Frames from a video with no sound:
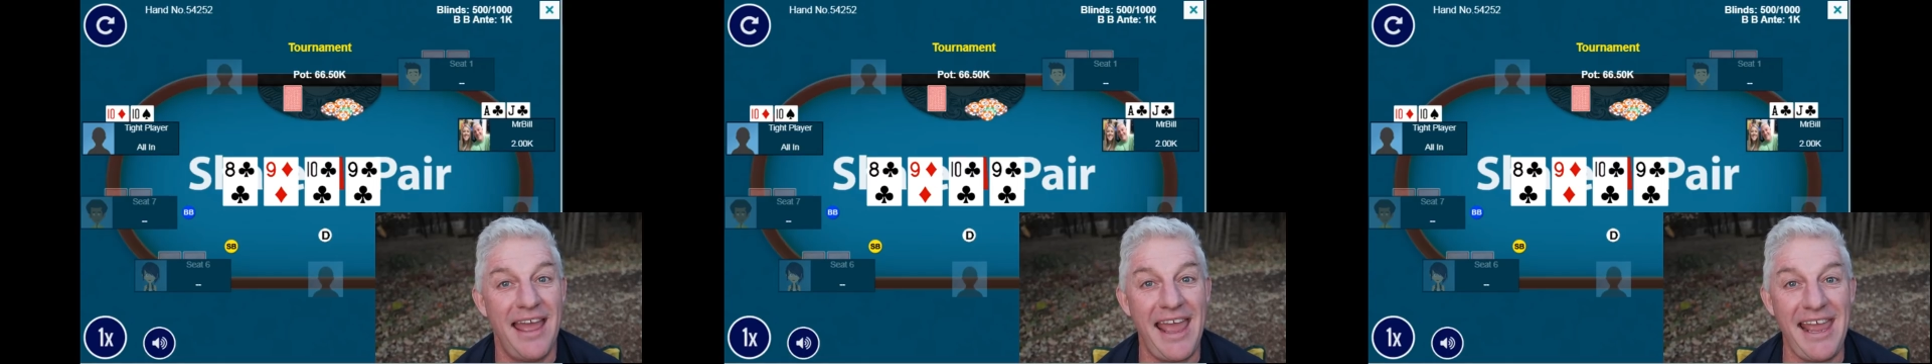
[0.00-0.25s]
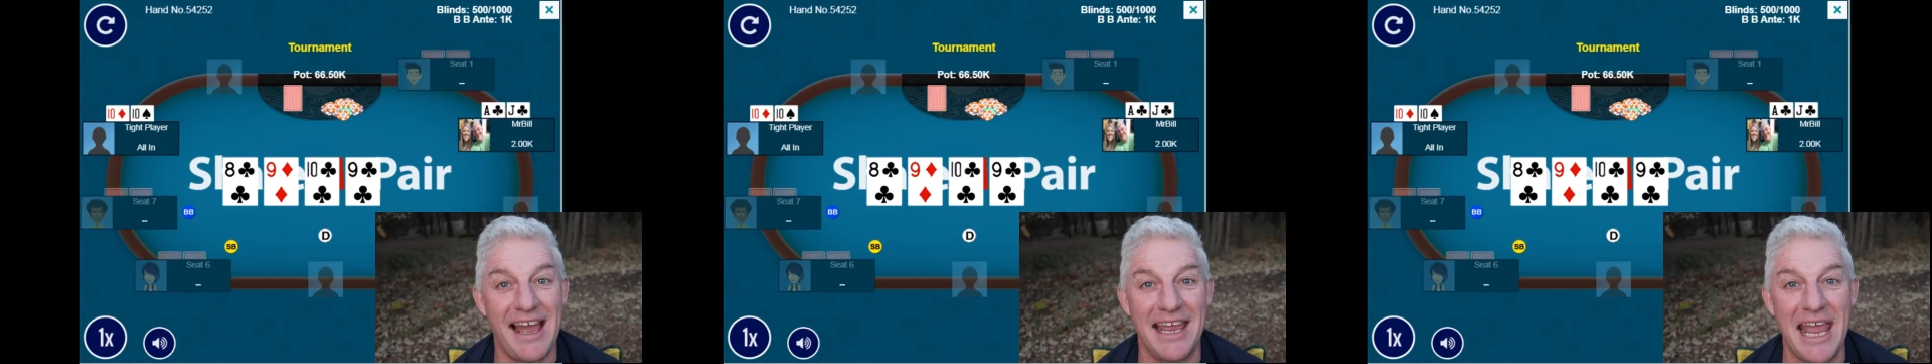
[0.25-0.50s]

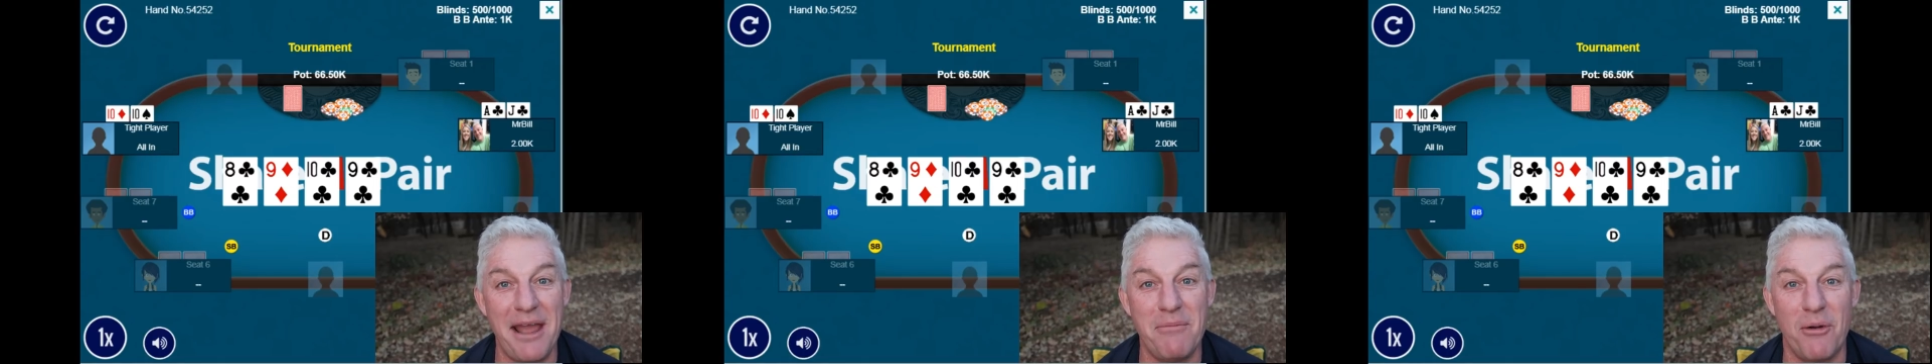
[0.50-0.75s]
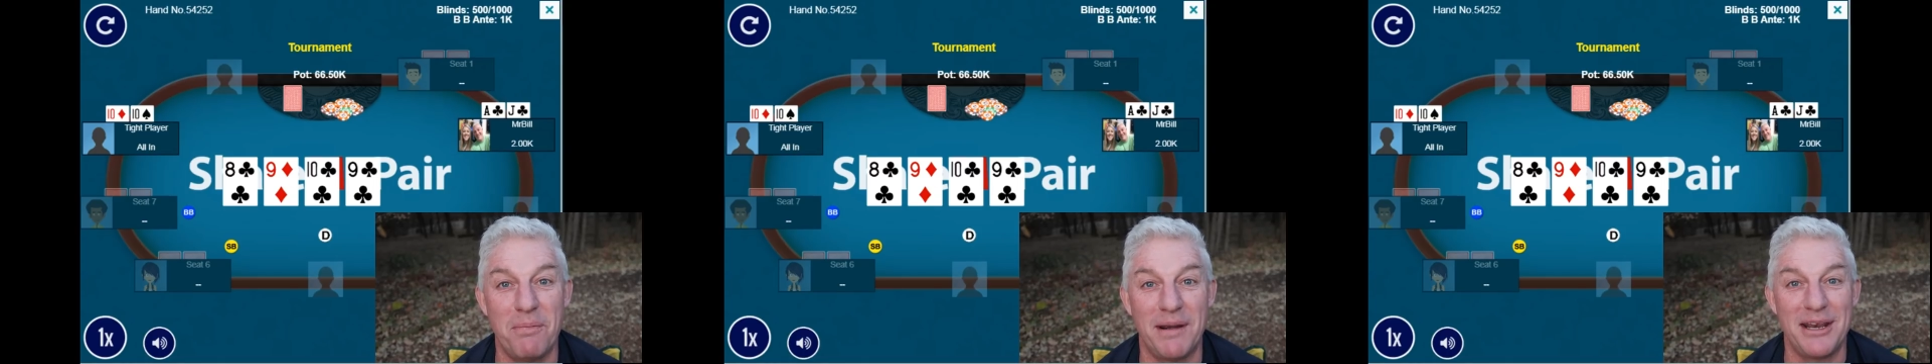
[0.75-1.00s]
Hey, I
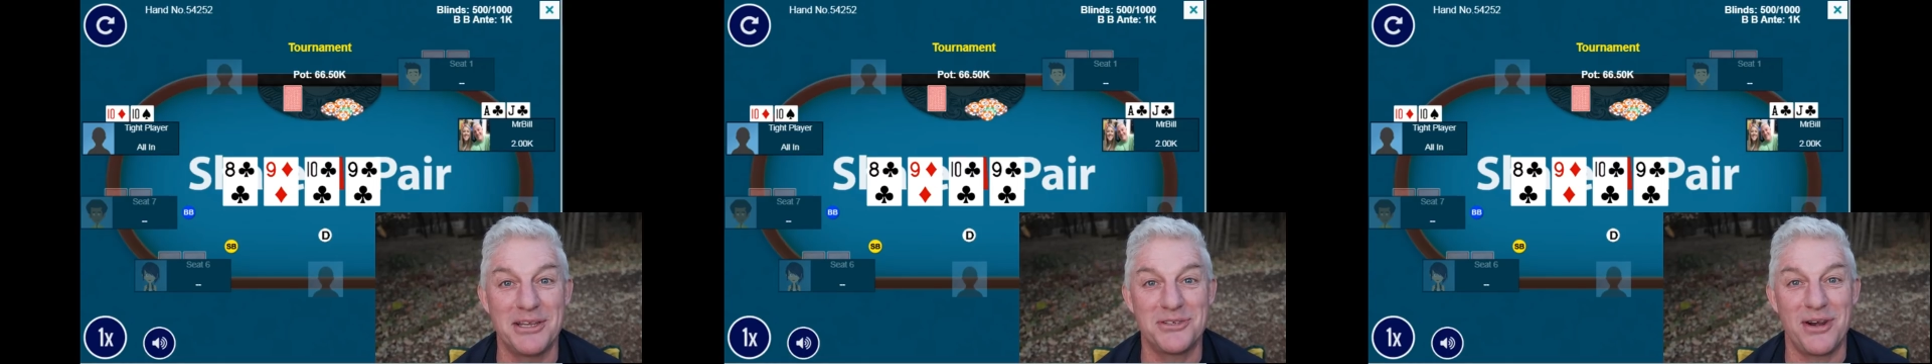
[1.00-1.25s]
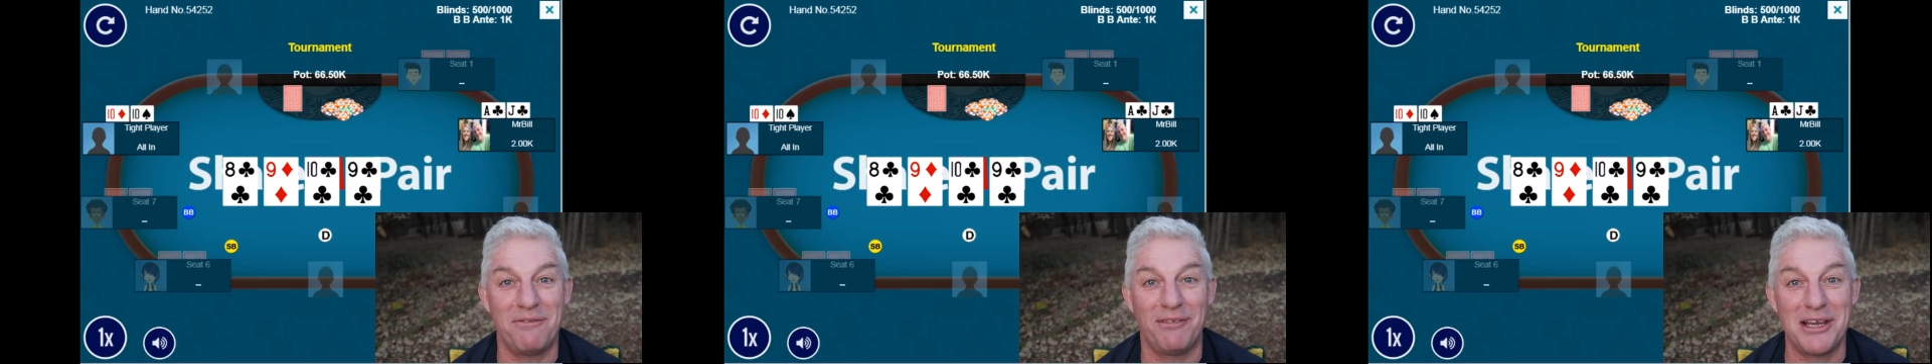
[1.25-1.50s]
am open-ended
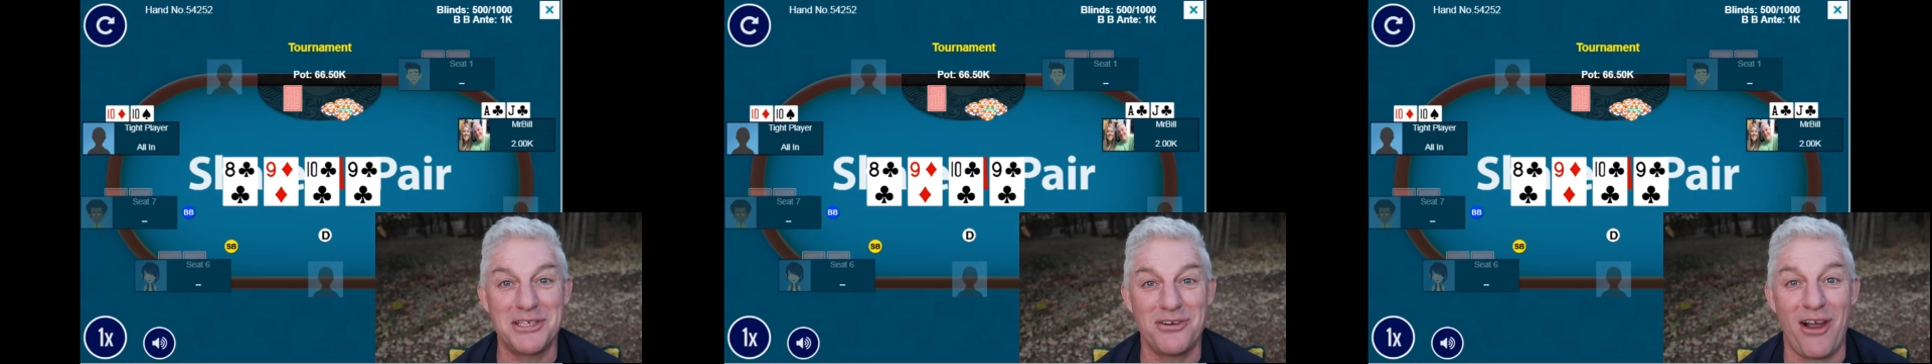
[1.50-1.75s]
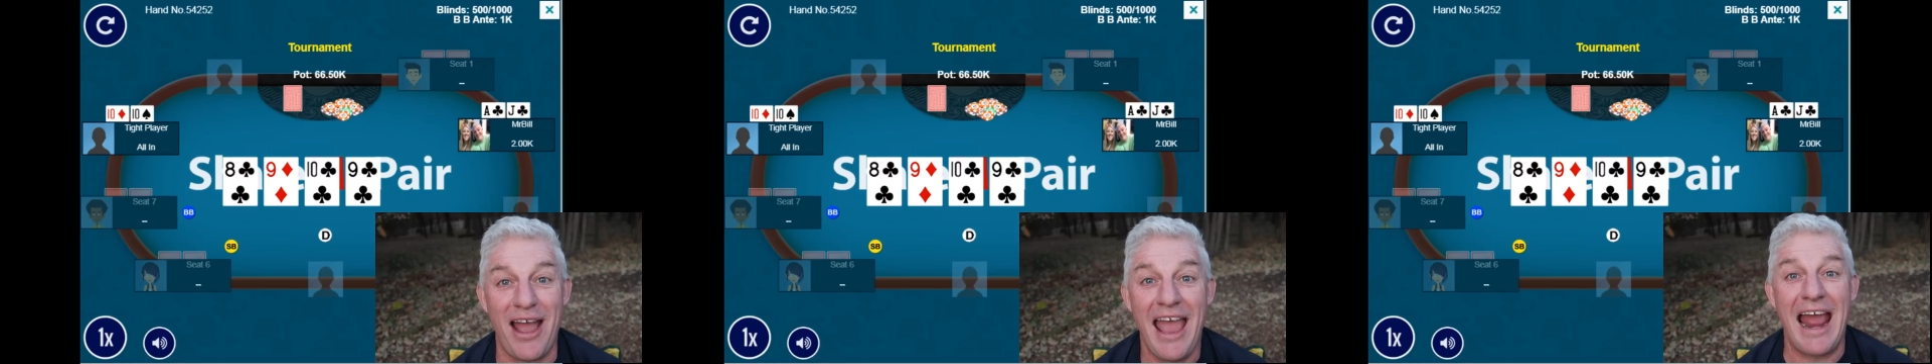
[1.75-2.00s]
straight flush
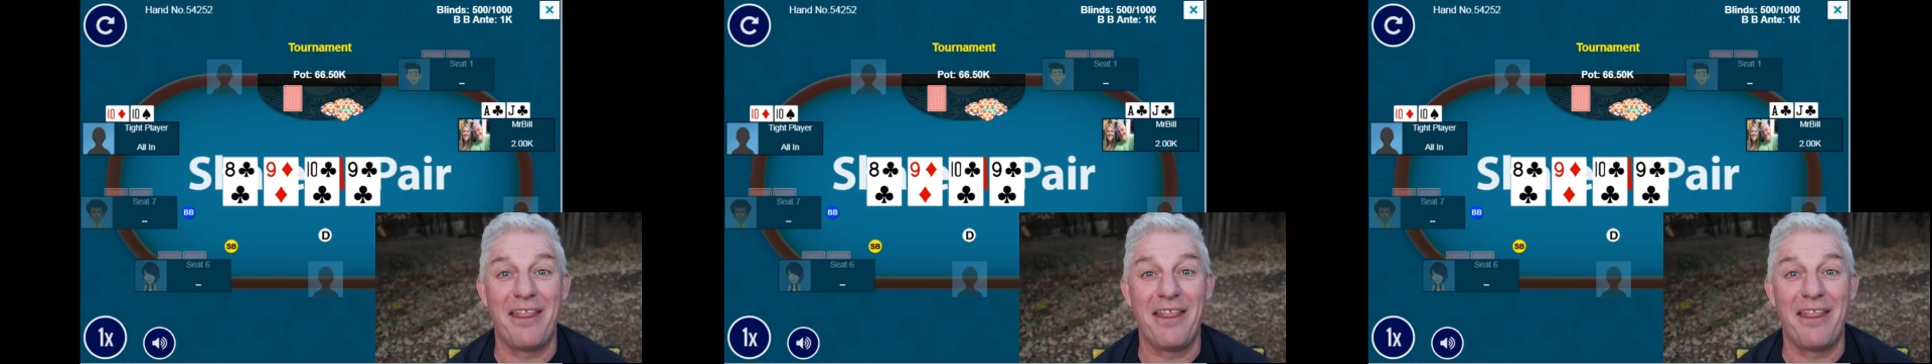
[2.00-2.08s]
draw,